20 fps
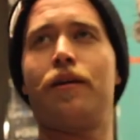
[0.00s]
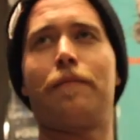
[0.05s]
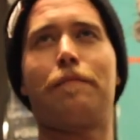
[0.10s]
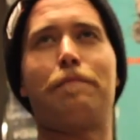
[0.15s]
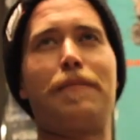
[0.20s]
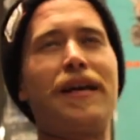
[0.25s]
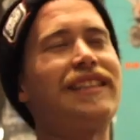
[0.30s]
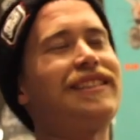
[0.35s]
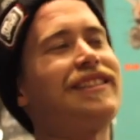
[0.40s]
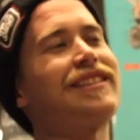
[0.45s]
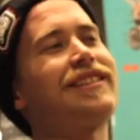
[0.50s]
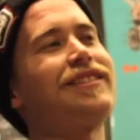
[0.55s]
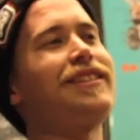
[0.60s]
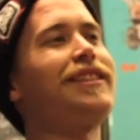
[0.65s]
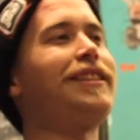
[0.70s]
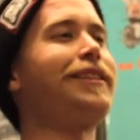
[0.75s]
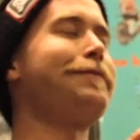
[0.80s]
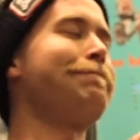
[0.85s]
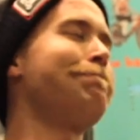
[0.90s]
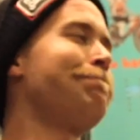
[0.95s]

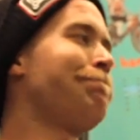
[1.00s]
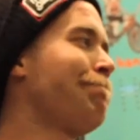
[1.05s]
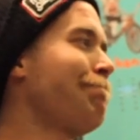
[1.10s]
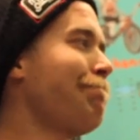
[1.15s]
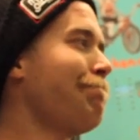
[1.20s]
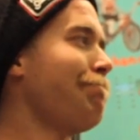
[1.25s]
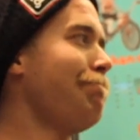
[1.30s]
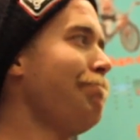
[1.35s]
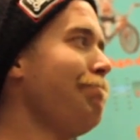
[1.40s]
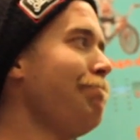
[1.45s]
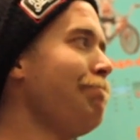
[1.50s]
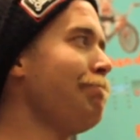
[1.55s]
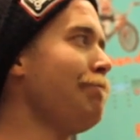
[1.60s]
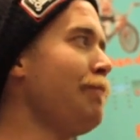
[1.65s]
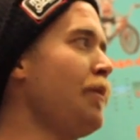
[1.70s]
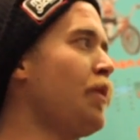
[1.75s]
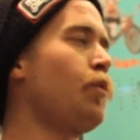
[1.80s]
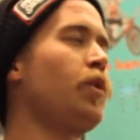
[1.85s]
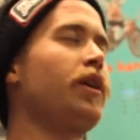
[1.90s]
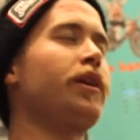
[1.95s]
Surfing
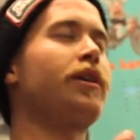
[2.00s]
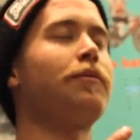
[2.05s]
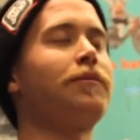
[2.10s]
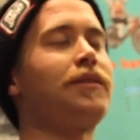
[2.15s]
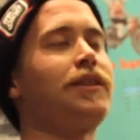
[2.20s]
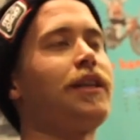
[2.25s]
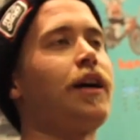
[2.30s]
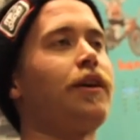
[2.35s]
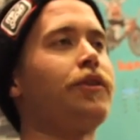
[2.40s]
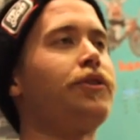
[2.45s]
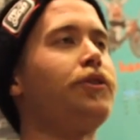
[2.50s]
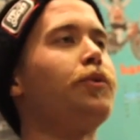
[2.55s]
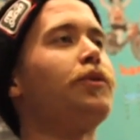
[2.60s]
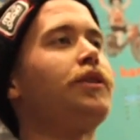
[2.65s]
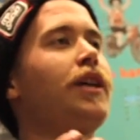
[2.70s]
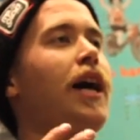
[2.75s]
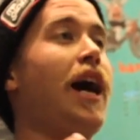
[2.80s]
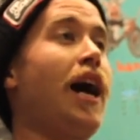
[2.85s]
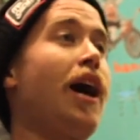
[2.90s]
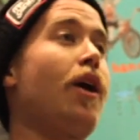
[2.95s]
what it comes down to is
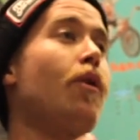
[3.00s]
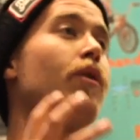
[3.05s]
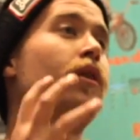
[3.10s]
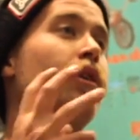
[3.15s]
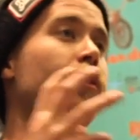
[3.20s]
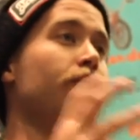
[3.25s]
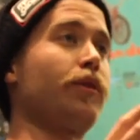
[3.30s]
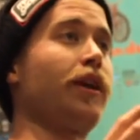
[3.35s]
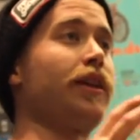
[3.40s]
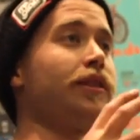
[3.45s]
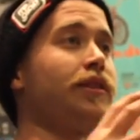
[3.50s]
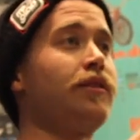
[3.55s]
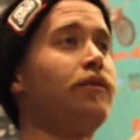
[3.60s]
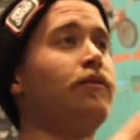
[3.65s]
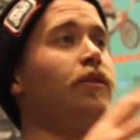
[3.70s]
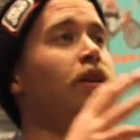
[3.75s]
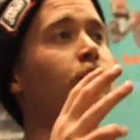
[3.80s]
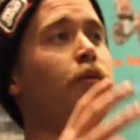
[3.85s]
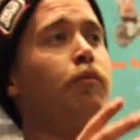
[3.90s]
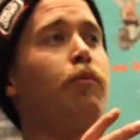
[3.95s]
how aggressive
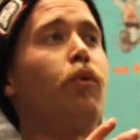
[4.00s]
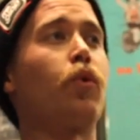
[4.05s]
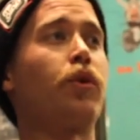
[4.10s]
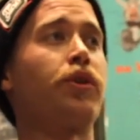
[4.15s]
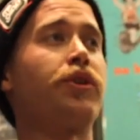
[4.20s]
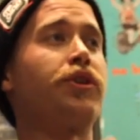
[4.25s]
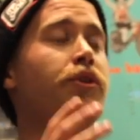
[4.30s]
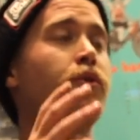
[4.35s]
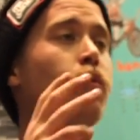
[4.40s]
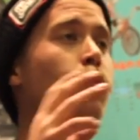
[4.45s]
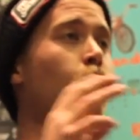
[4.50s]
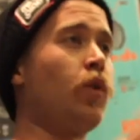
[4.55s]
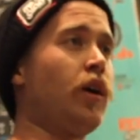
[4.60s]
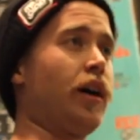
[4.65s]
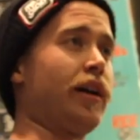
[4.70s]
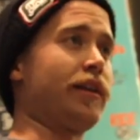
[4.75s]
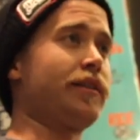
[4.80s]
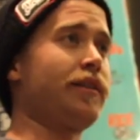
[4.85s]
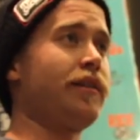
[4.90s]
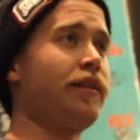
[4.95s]
of a board do you
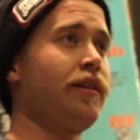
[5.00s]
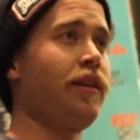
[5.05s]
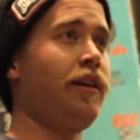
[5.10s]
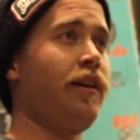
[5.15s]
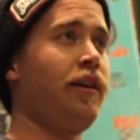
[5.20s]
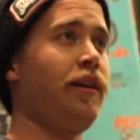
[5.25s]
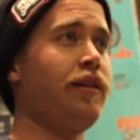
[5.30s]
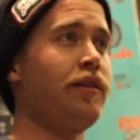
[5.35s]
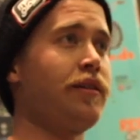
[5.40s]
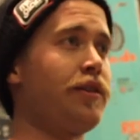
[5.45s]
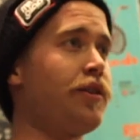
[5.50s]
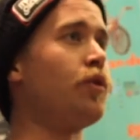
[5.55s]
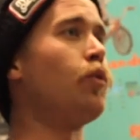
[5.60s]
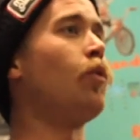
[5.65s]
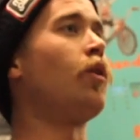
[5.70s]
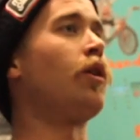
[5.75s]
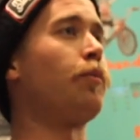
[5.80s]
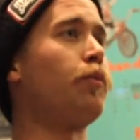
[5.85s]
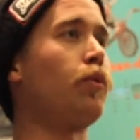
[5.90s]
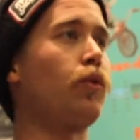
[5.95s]
want. Do you
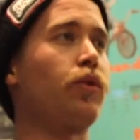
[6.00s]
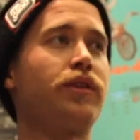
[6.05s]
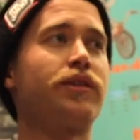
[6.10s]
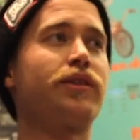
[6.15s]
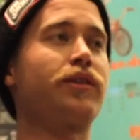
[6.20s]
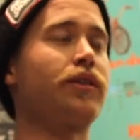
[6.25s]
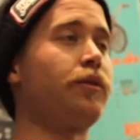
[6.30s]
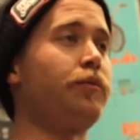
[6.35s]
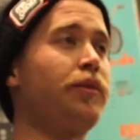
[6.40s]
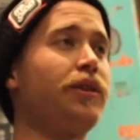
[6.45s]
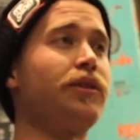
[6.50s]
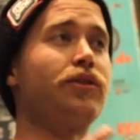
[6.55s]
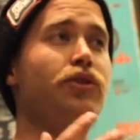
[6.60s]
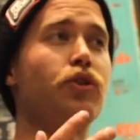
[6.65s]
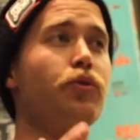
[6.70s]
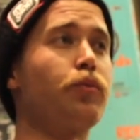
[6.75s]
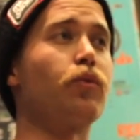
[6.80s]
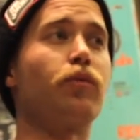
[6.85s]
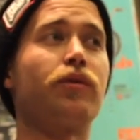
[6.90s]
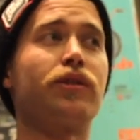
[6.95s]
want a board that's going to be
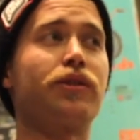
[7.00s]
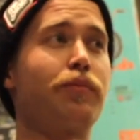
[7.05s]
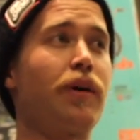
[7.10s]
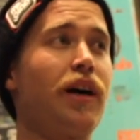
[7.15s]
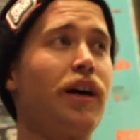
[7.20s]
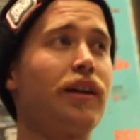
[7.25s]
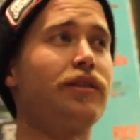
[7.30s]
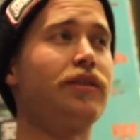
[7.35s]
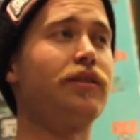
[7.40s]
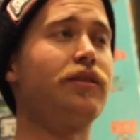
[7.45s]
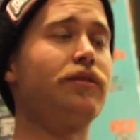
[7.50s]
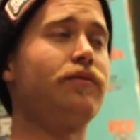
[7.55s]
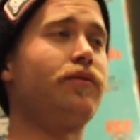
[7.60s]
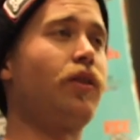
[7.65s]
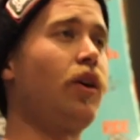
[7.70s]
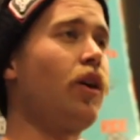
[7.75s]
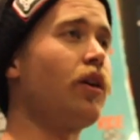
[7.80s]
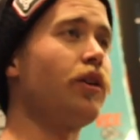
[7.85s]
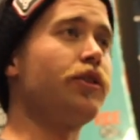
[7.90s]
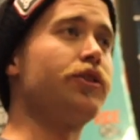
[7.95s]
super responsive,
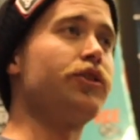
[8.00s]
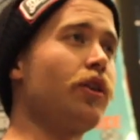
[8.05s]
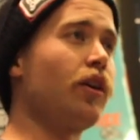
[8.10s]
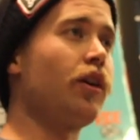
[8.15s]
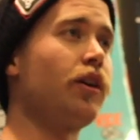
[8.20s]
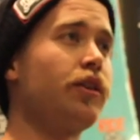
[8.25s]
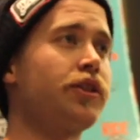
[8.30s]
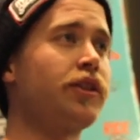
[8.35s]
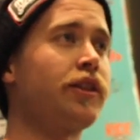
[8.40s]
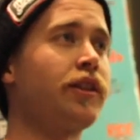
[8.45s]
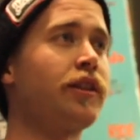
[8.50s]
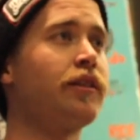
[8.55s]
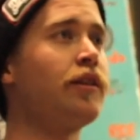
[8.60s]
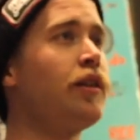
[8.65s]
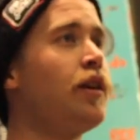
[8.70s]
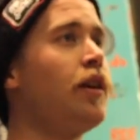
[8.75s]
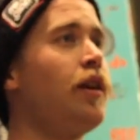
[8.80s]
hard charging,